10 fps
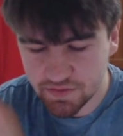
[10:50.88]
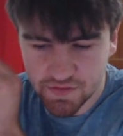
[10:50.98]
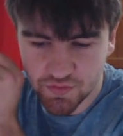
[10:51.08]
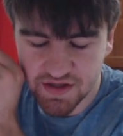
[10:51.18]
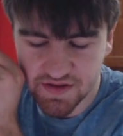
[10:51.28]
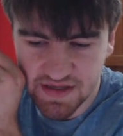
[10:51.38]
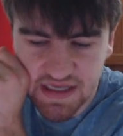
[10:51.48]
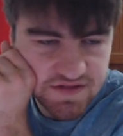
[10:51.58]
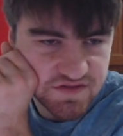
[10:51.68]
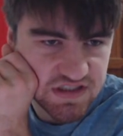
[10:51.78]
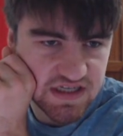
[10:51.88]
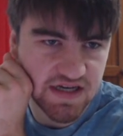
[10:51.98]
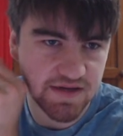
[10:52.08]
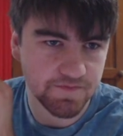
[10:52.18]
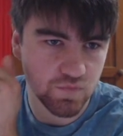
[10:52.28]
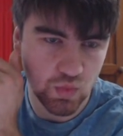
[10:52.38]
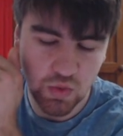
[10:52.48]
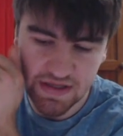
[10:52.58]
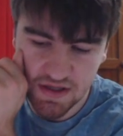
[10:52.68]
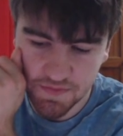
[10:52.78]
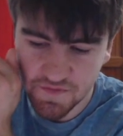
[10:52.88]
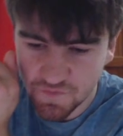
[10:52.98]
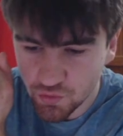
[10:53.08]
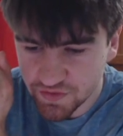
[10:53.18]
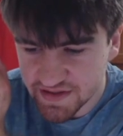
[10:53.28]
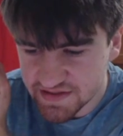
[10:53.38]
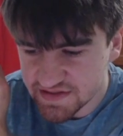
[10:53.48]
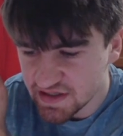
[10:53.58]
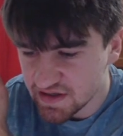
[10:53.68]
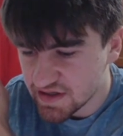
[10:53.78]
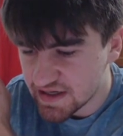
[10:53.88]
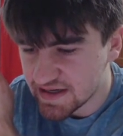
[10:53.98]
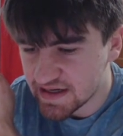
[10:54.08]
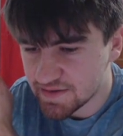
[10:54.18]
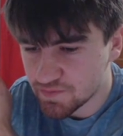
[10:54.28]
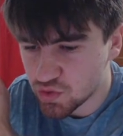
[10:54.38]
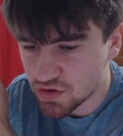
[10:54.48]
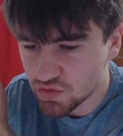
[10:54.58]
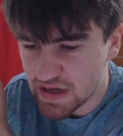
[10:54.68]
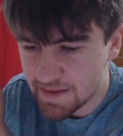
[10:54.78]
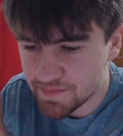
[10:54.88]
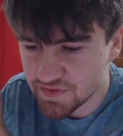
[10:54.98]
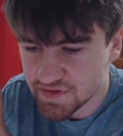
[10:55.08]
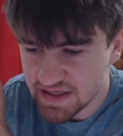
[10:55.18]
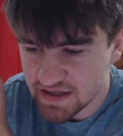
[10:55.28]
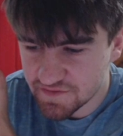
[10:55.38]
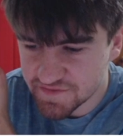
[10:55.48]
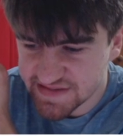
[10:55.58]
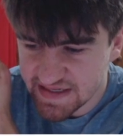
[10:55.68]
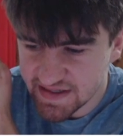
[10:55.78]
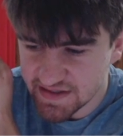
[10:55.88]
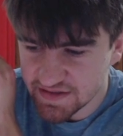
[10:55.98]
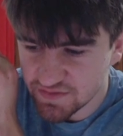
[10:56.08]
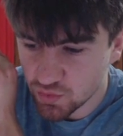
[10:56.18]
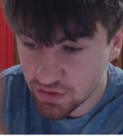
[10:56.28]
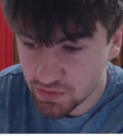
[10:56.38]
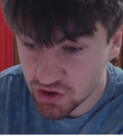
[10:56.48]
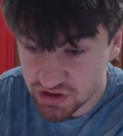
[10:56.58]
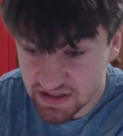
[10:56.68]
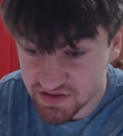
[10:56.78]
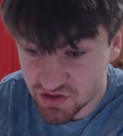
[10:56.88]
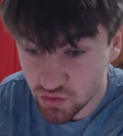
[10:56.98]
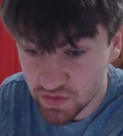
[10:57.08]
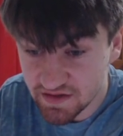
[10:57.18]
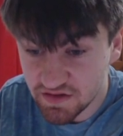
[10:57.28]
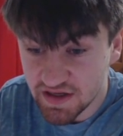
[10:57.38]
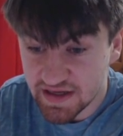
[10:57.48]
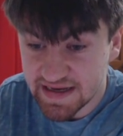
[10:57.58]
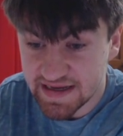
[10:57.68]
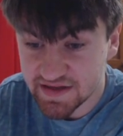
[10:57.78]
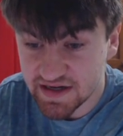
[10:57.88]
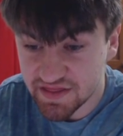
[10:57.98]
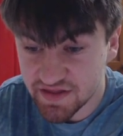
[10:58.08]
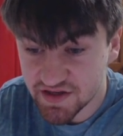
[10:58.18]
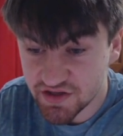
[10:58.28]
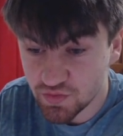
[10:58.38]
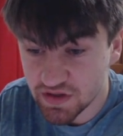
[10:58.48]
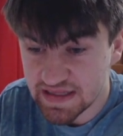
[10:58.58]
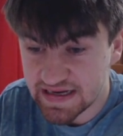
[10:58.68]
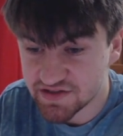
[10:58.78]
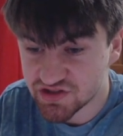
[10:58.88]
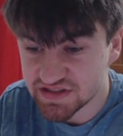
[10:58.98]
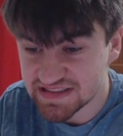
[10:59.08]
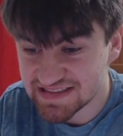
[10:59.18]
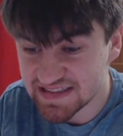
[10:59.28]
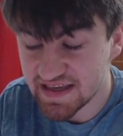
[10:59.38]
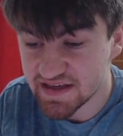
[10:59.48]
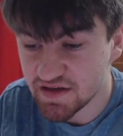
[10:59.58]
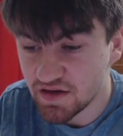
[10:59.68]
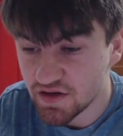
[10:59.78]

the one that went up before this, what will happen if, say, Wilmot does score well, and I think you will actually see